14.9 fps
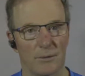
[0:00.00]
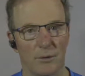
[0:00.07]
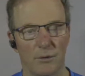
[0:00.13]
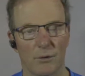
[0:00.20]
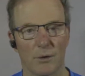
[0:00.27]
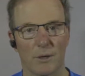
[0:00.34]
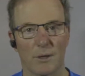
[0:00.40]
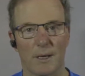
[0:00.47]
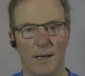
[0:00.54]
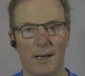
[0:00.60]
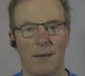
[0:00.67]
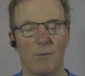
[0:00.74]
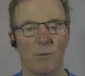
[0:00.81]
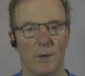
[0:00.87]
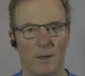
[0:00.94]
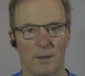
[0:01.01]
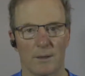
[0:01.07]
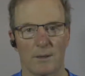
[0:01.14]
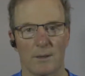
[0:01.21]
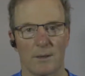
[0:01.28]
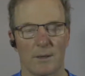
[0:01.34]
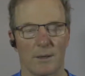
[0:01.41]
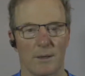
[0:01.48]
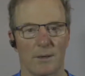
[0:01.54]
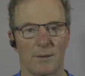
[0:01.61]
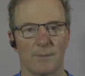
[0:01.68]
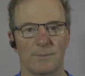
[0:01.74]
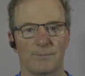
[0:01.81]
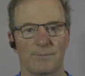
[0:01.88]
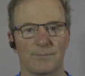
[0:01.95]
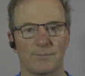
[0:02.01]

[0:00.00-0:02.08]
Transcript: New York. I went there.